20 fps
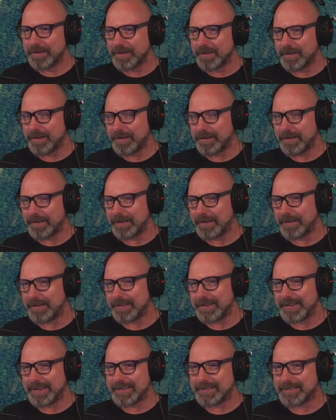
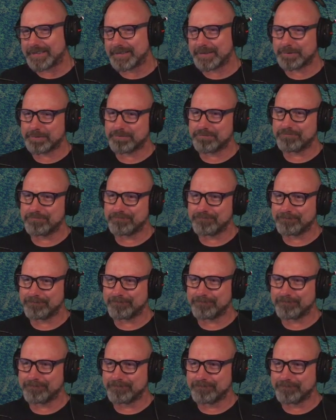It
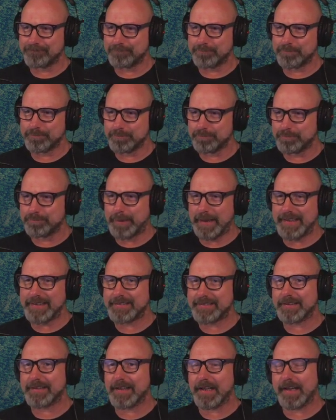
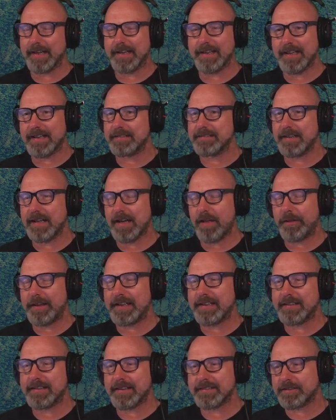basically, I
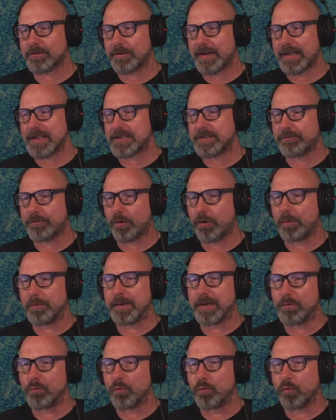think it has crashed for
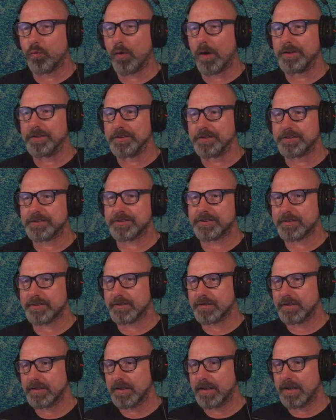me once.
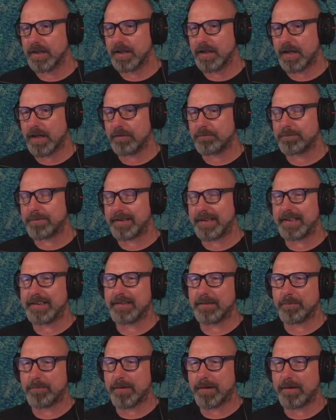I've
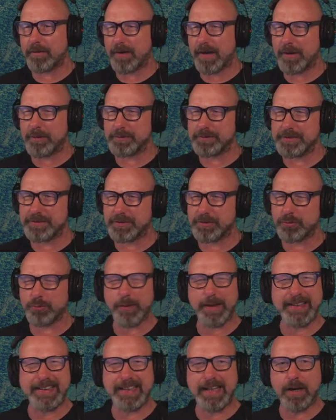played around
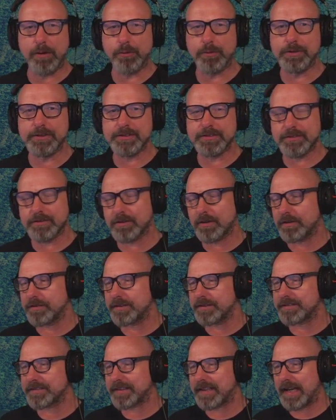20 hours on
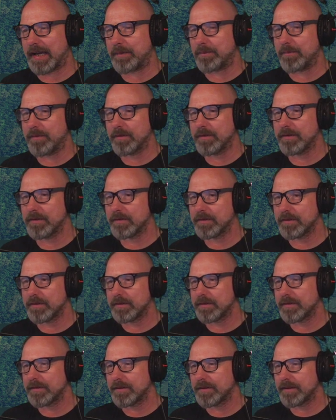this game
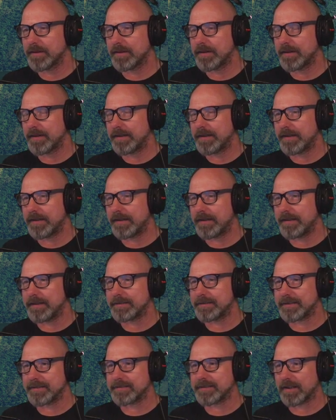
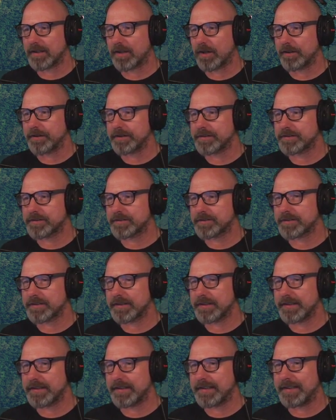since I got it,
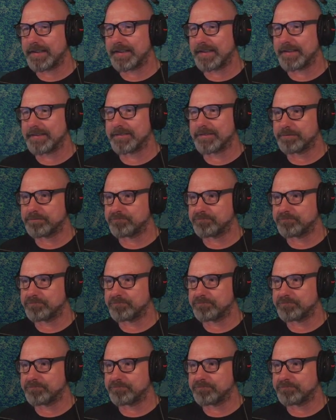and